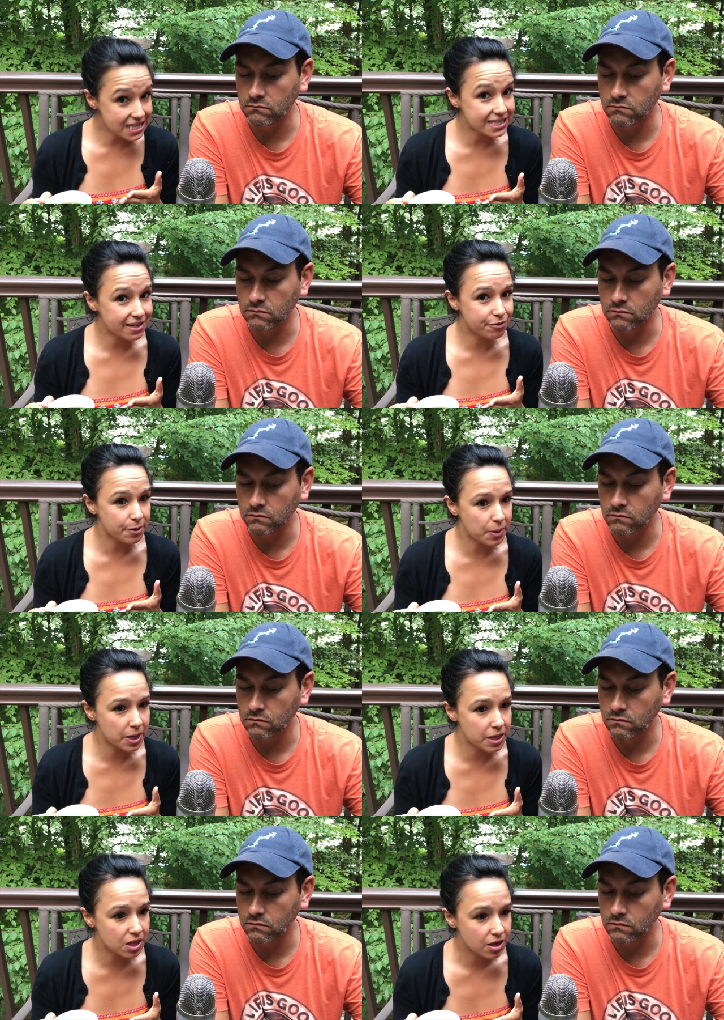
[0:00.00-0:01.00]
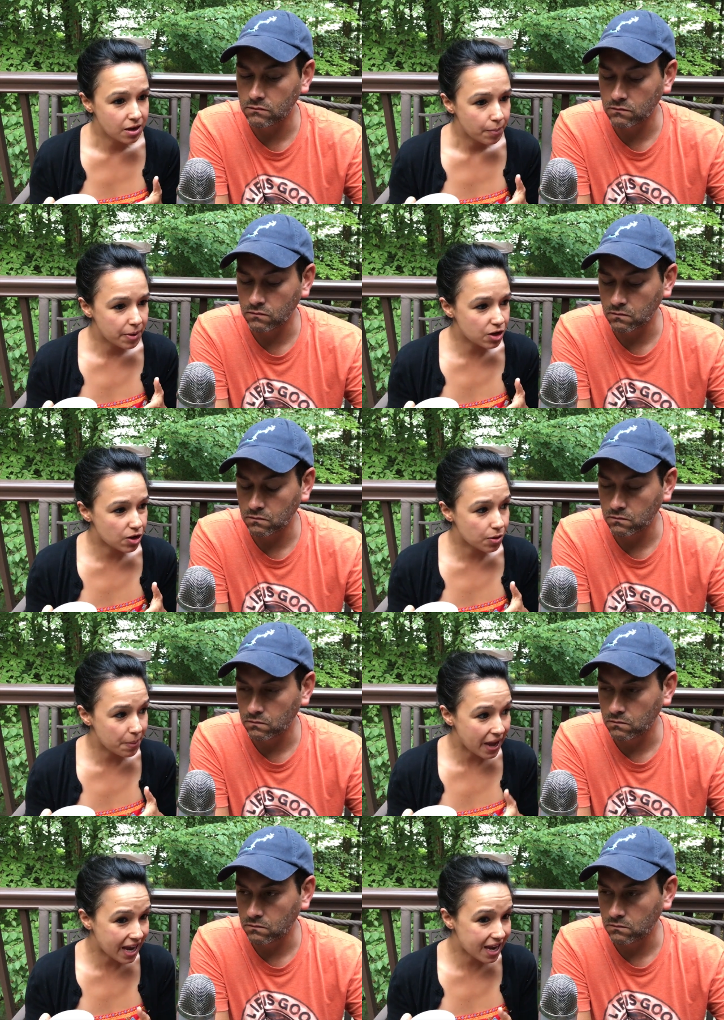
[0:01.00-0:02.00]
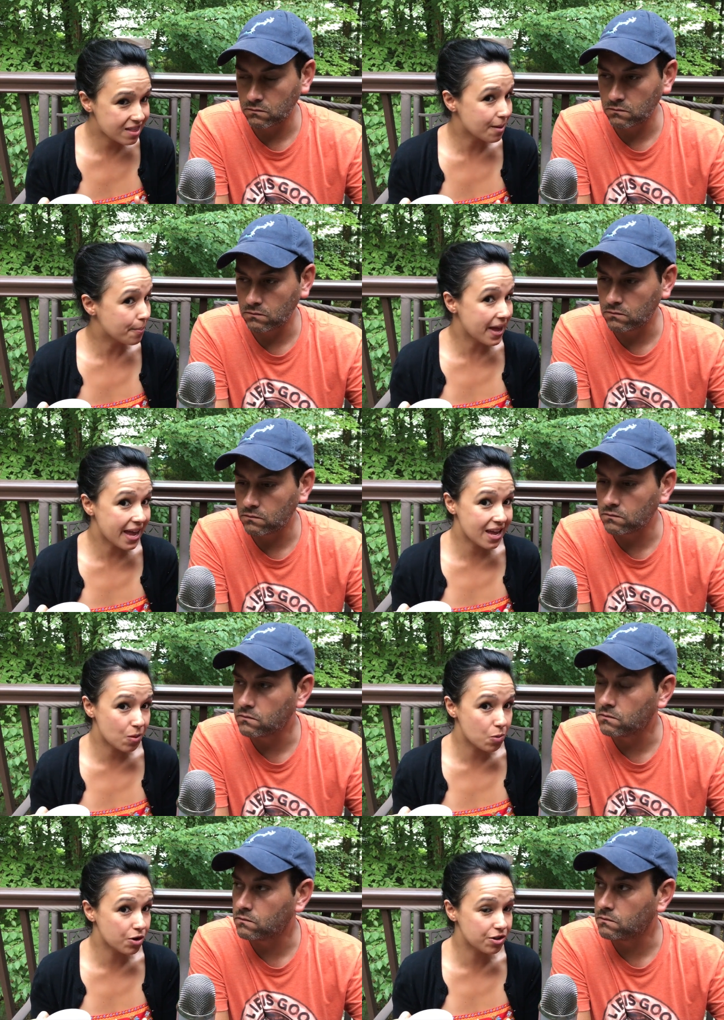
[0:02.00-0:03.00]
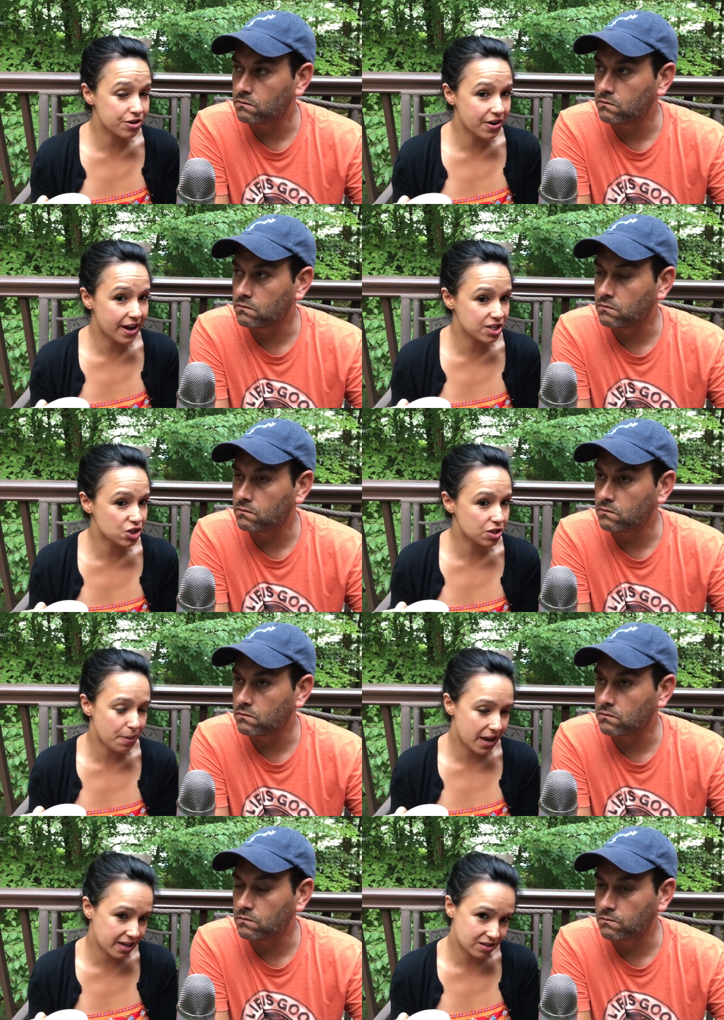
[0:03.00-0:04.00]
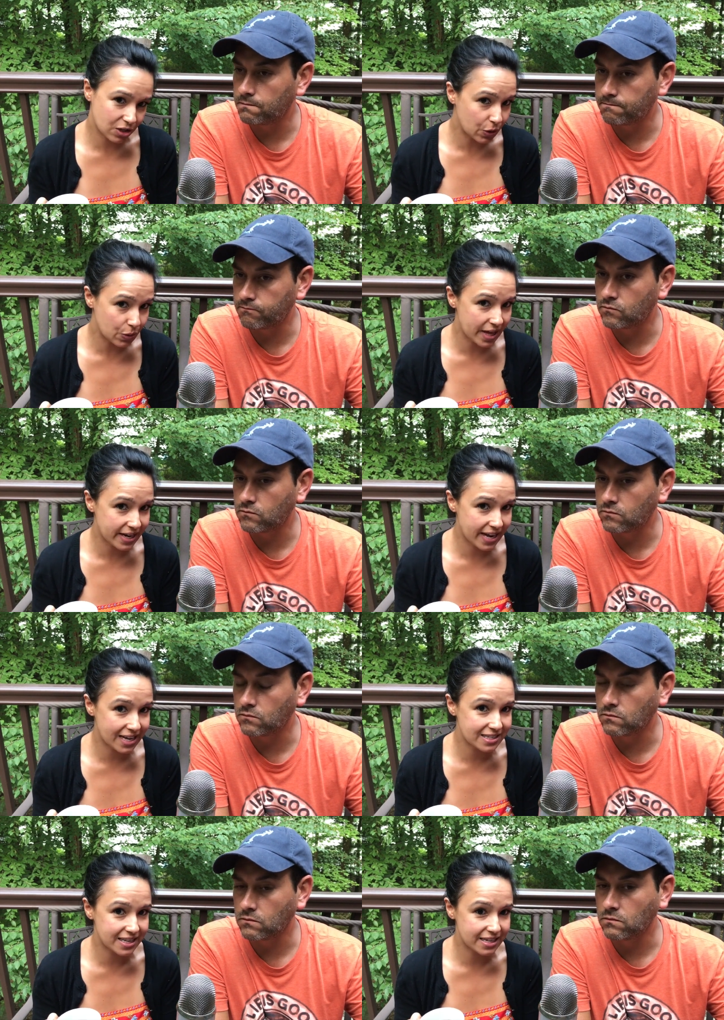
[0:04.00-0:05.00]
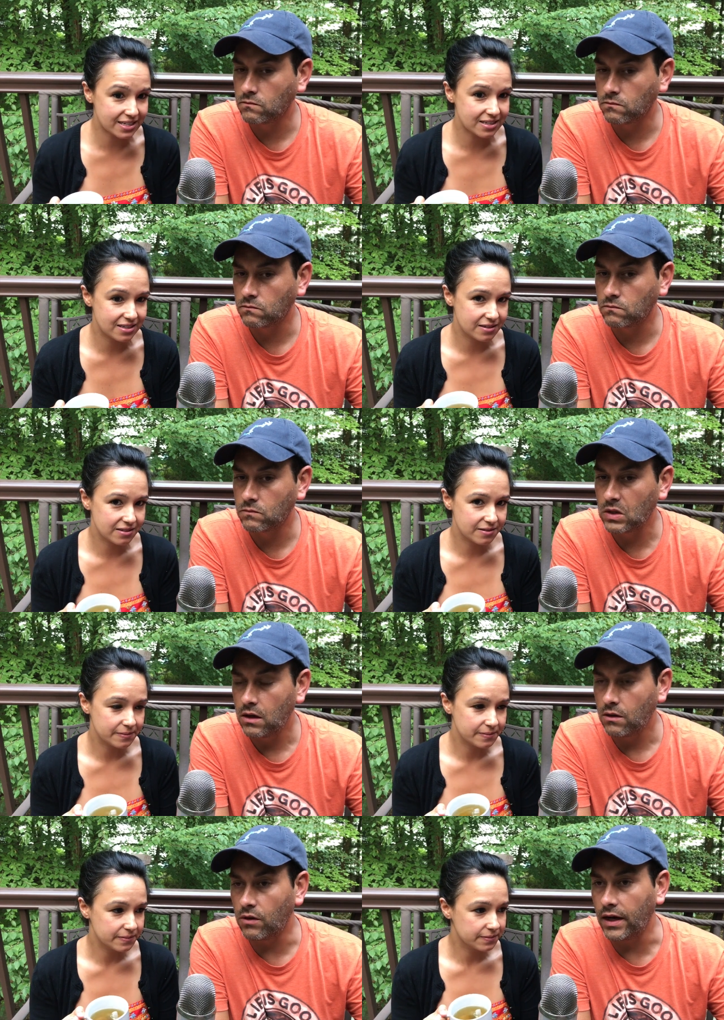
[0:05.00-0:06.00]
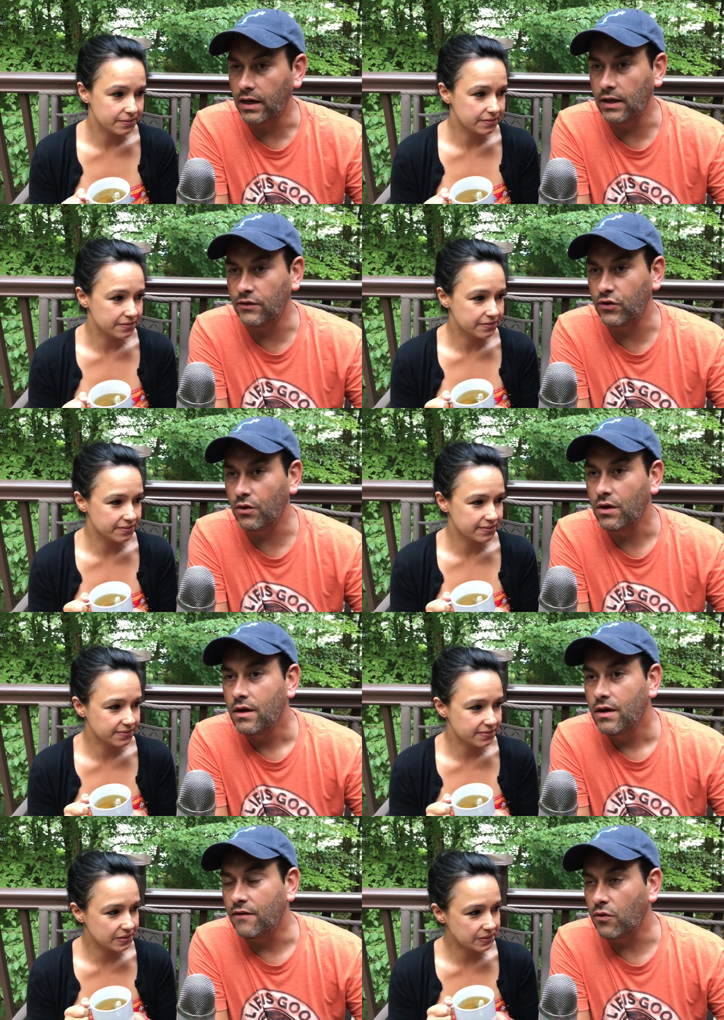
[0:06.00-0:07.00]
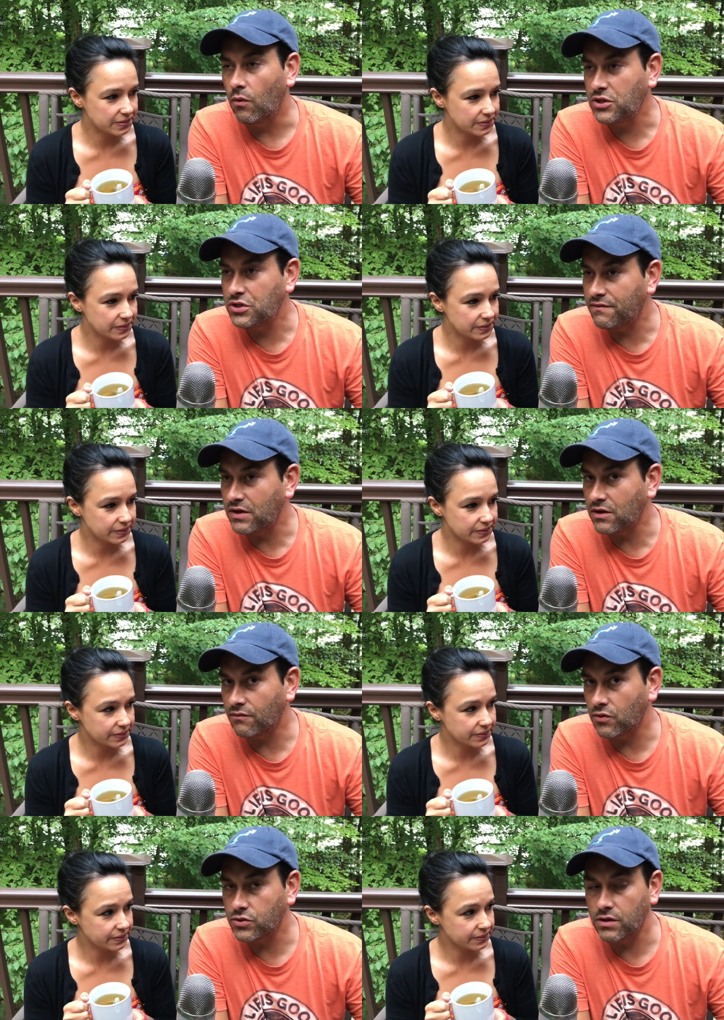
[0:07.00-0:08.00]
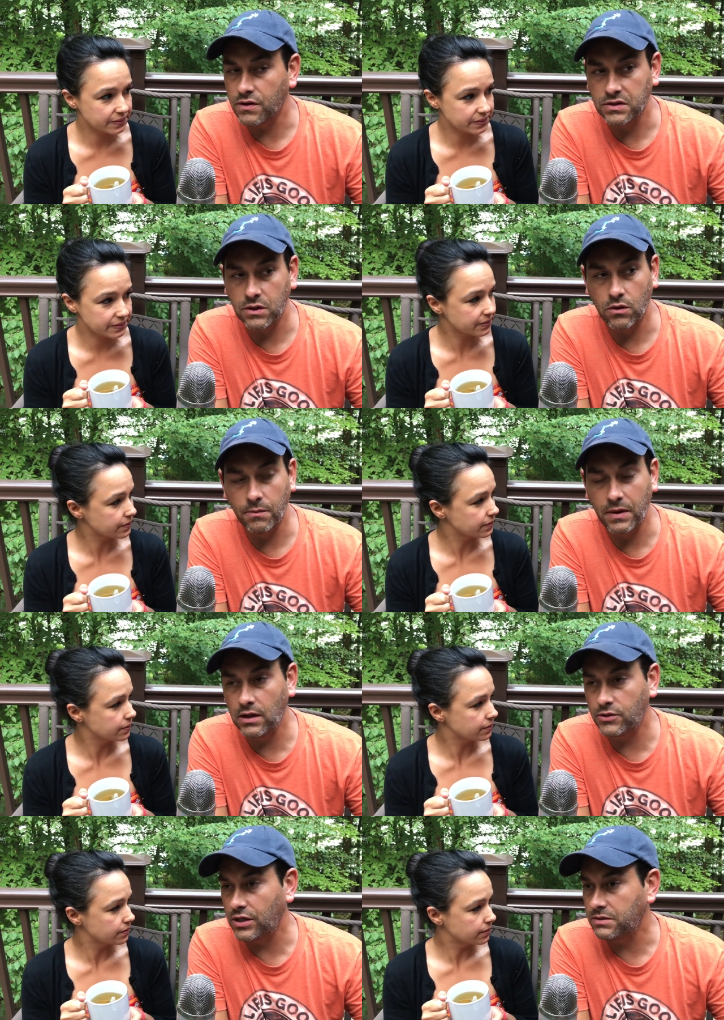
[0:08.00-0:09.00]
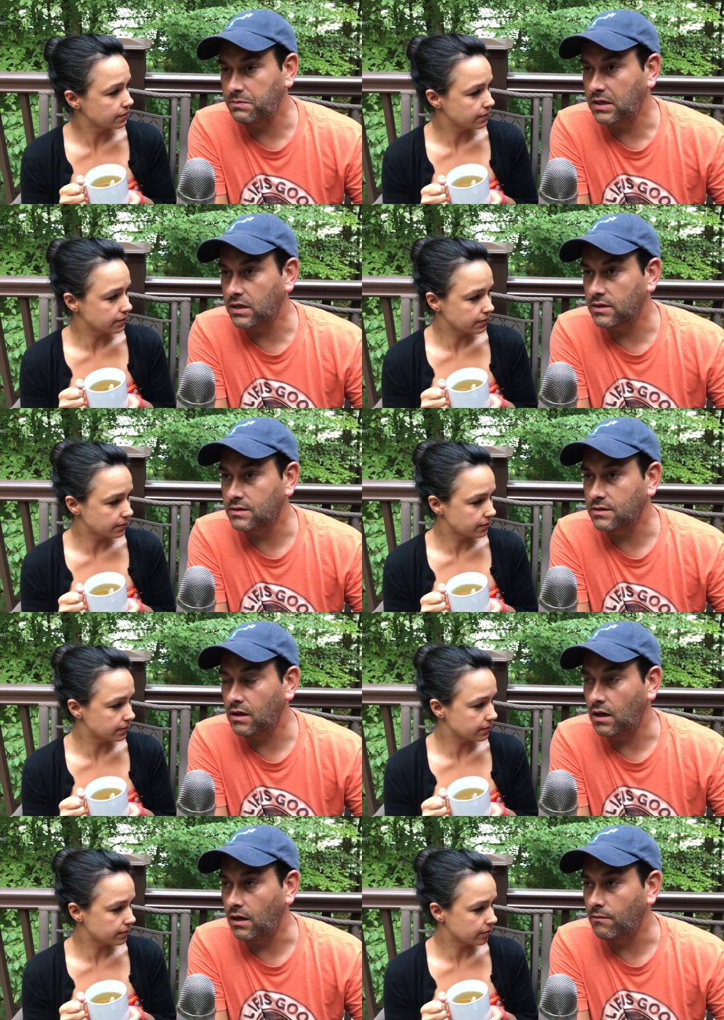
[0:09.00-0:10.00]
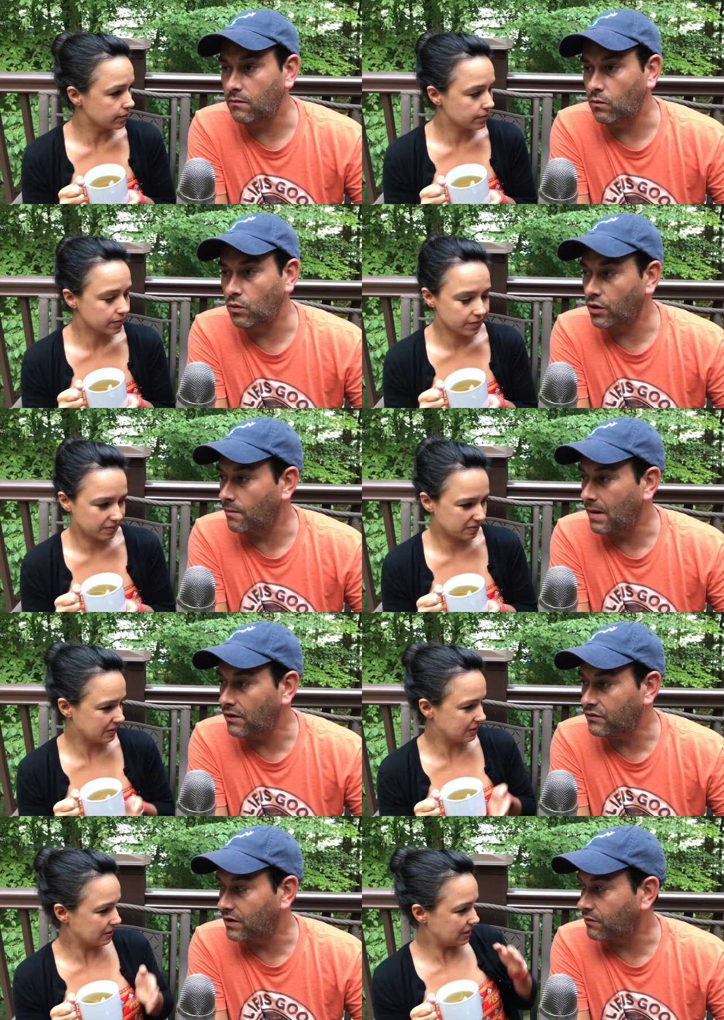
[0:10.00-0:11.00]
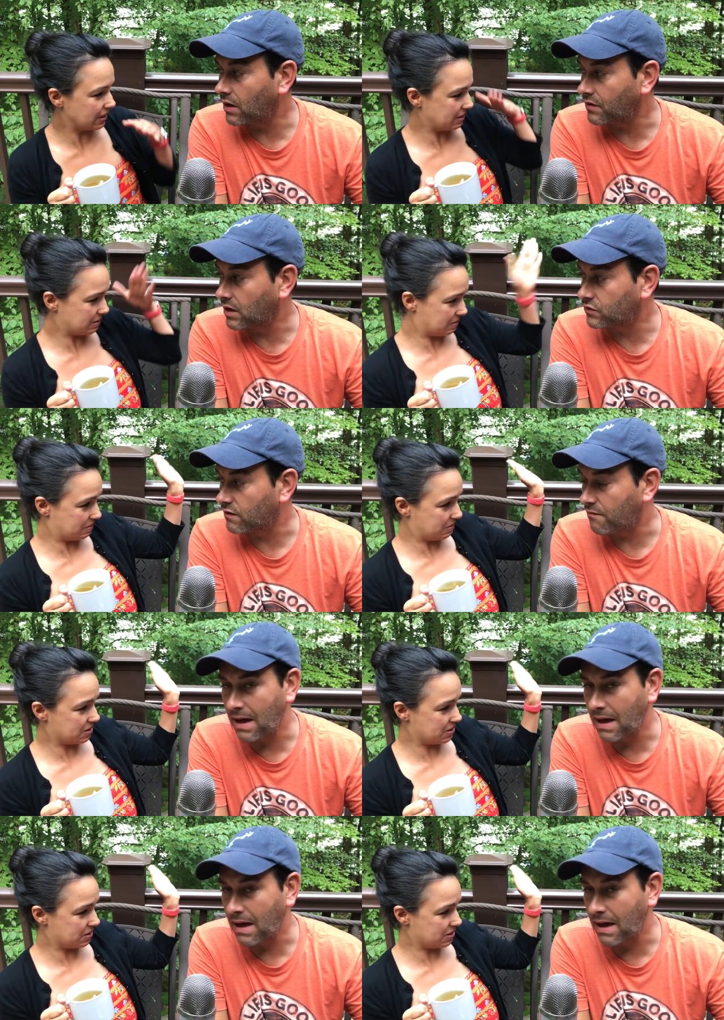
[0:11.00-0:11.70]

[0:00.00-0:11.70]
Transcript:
Speaker 1: this every month, but you're paying the bank more than you're actually paying to own that asset.
Speaker 2: Right. And so if you're watching the video version of this, I want to apologize because um, we're in the mountains. i have got sort of